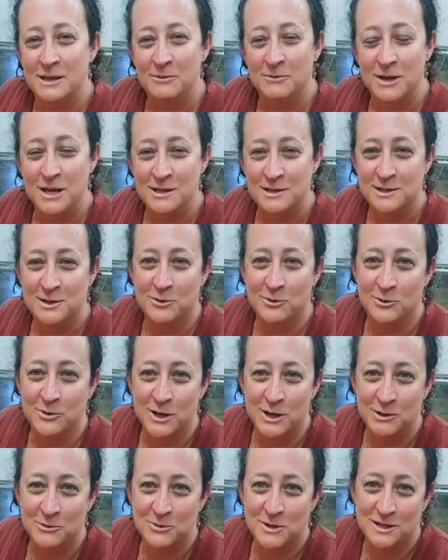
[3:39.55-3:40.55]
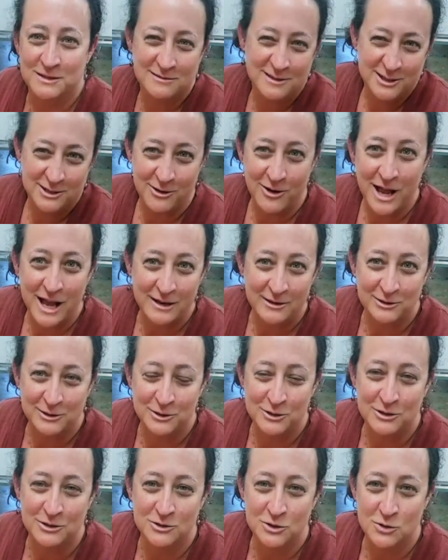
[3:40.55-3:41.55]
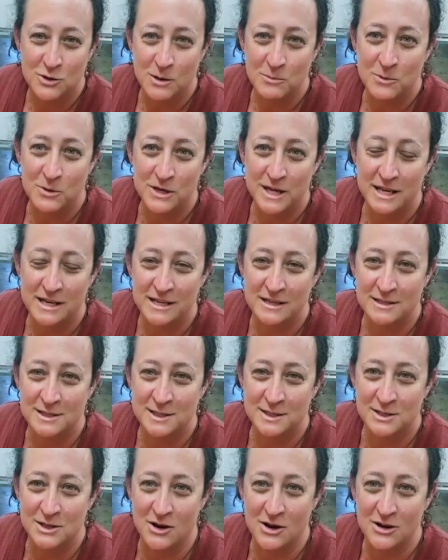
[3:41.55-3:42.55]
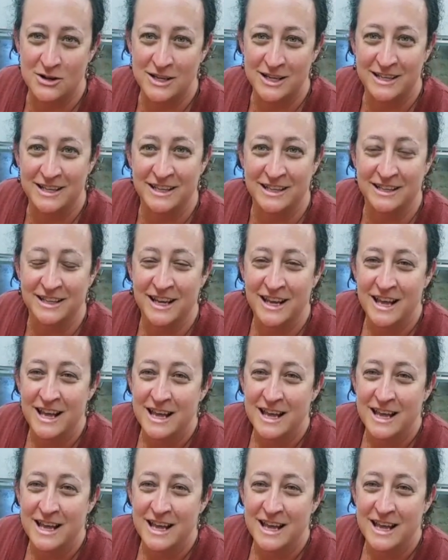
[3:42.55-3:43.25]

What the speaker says: his career had a little trouble getting started, and